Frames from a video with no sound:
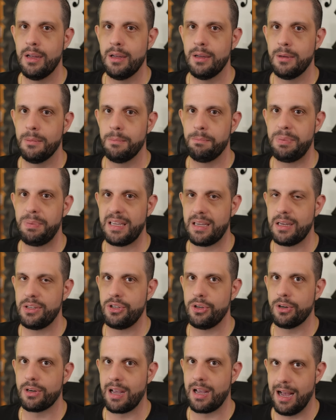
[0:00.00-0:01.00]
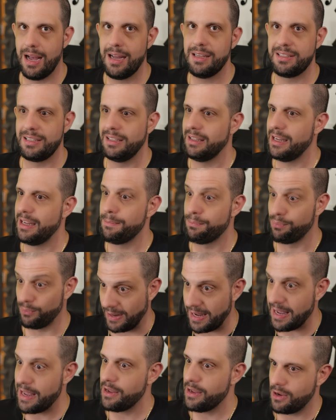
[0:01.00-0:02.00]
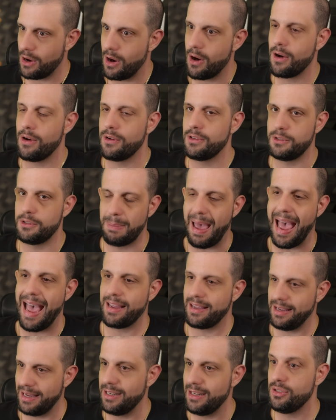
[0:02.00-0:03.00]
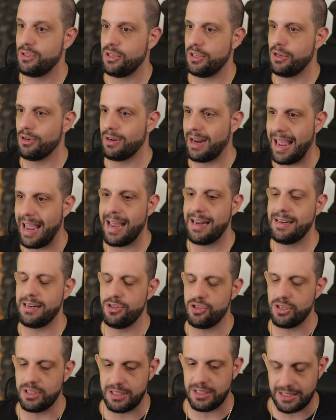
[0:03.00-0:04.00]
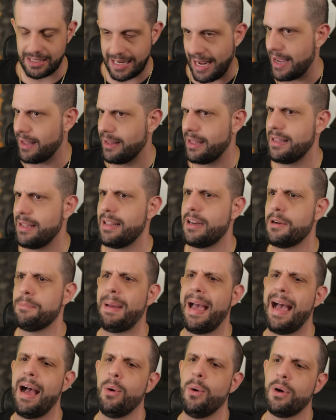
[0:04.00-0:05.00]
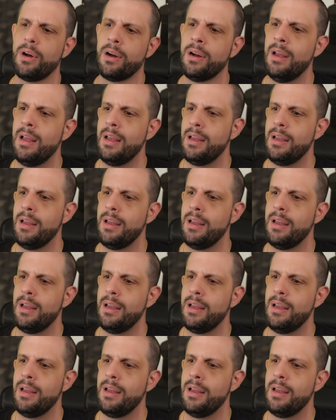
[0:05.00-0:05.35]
because you're constantly bringing cards back into your hand and just scaling their power